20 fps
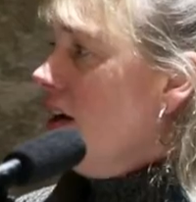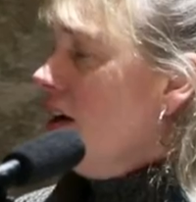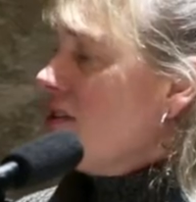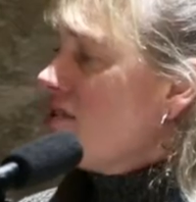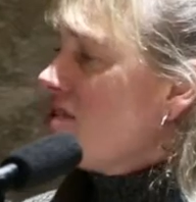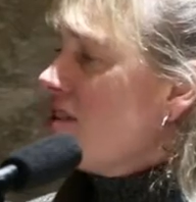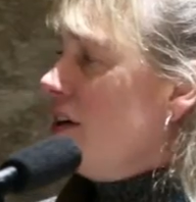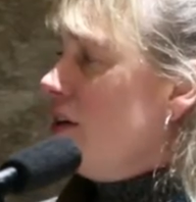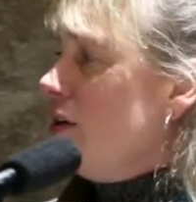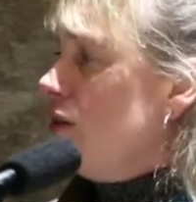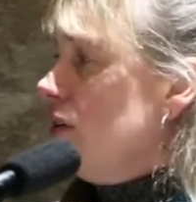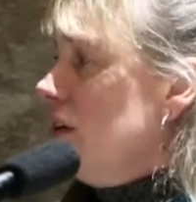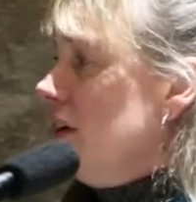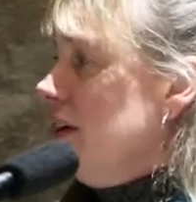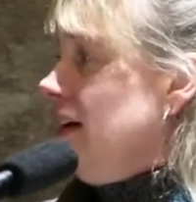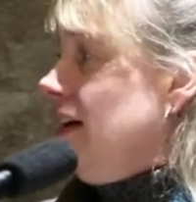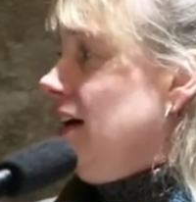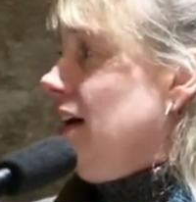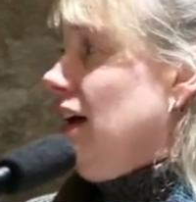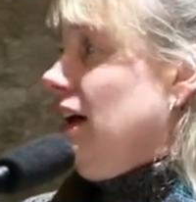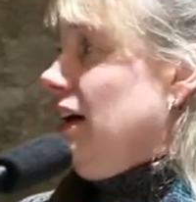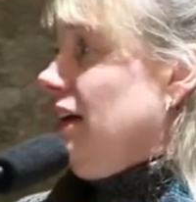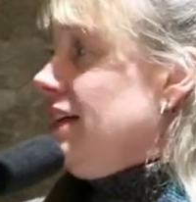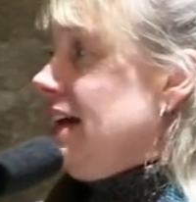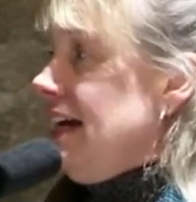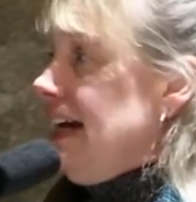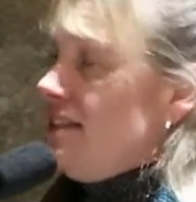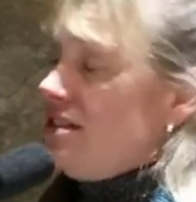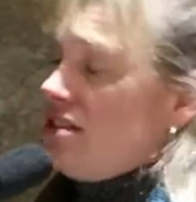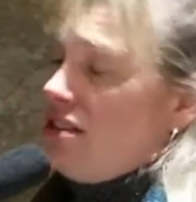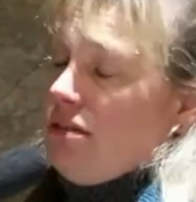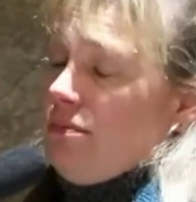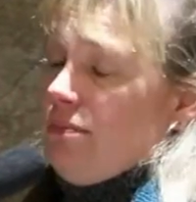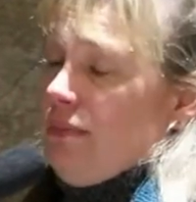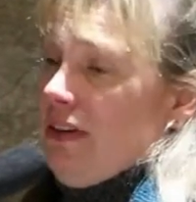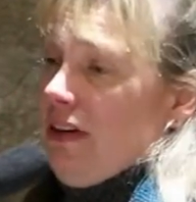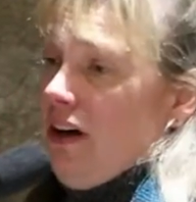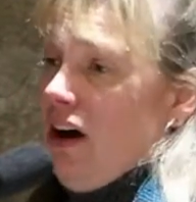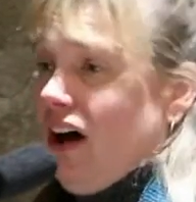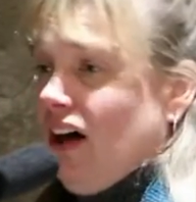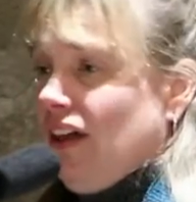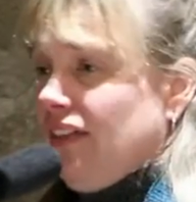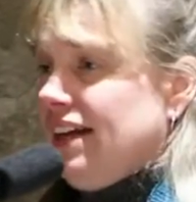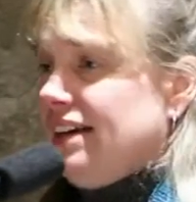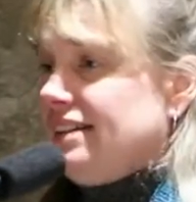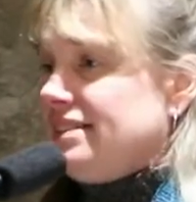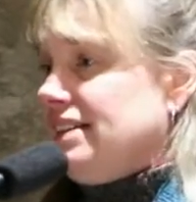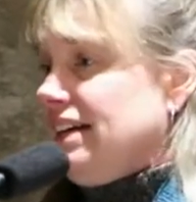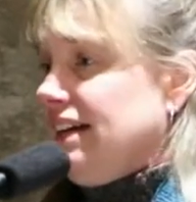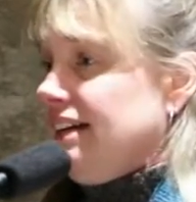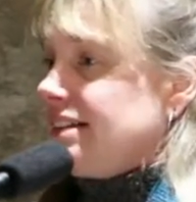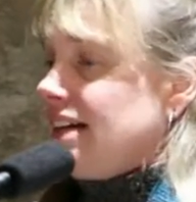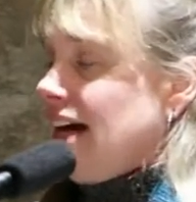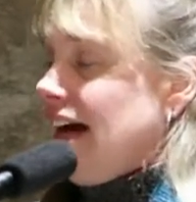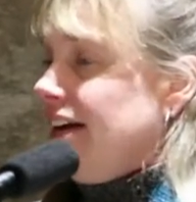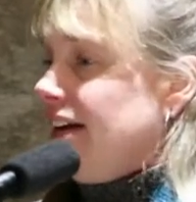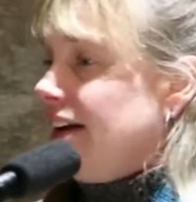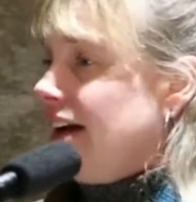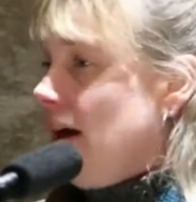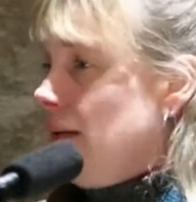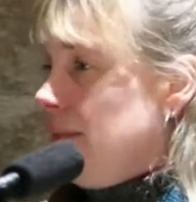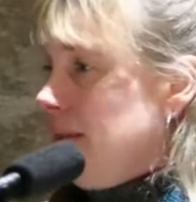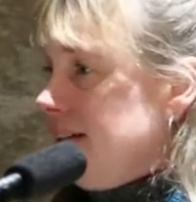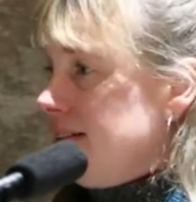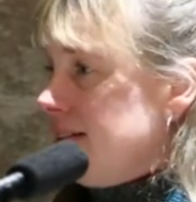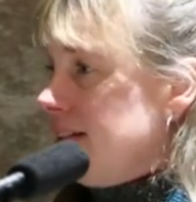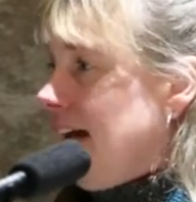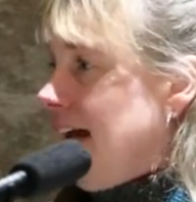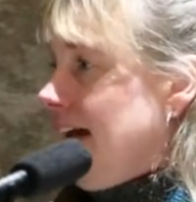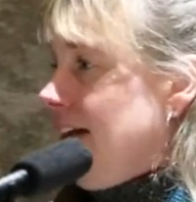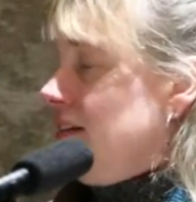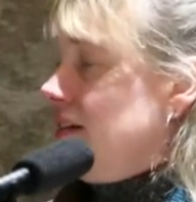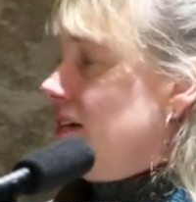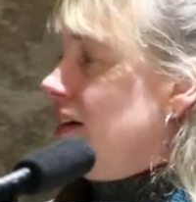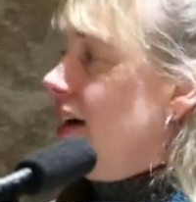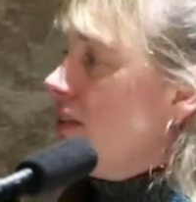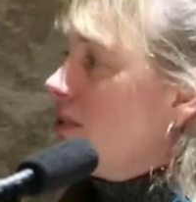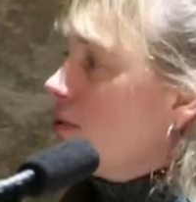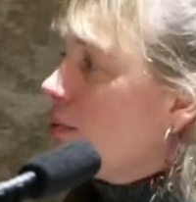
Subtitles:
So all these things kind of coming together has